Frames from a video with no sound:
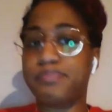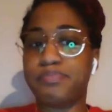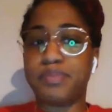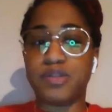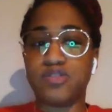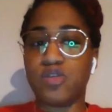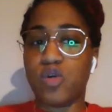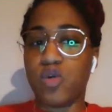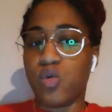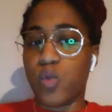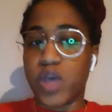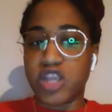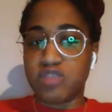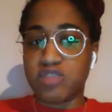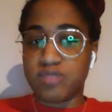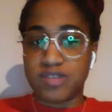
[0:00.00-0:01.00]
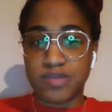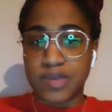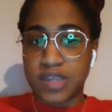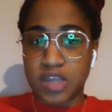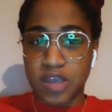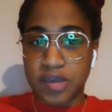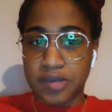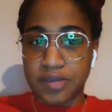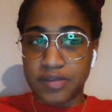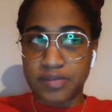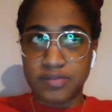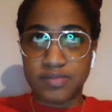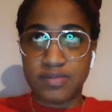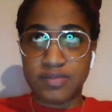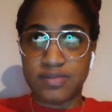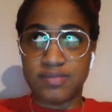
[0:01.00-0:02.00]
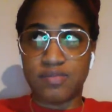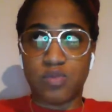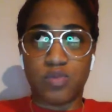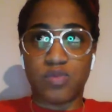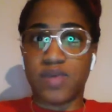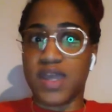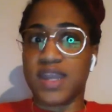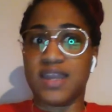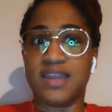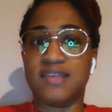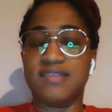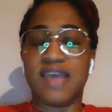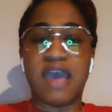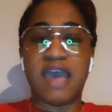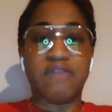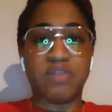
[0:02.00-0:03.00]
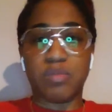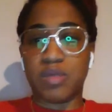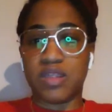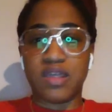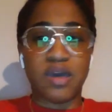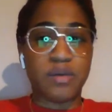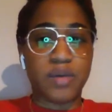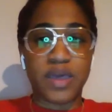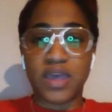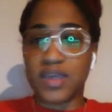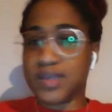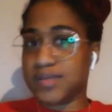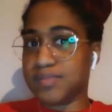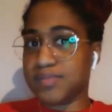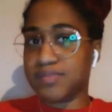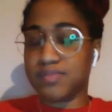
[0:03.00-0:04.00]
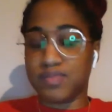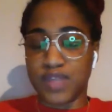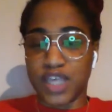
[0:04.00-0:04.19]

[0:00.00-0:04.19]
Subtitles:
puts a whole wedge between y'all, and it doesn't have to be that way.